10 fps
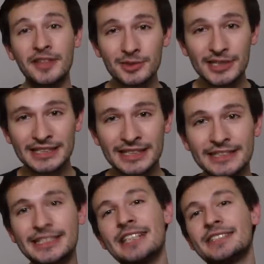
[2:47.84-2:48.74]
this was actually
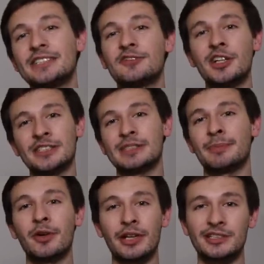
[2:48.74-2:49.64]
Jay-Z's first
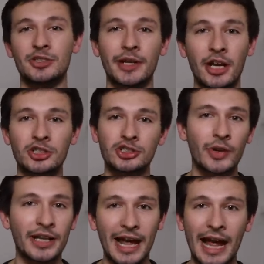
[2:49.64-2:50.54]
experience doing a
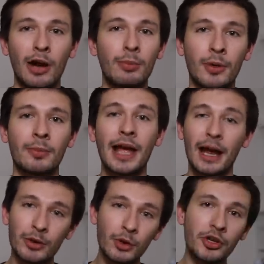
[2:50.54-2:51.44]
joint album.
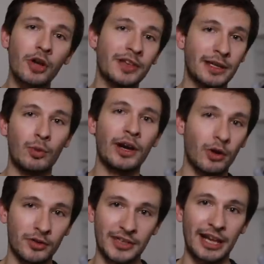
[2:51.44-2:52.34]
And we all know that he went
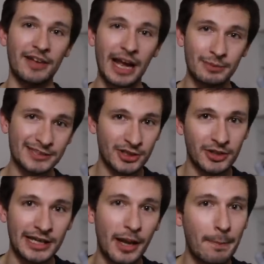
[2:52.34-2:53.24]
on to have
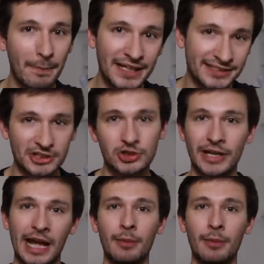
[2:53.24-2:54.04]
absolutely amazing joint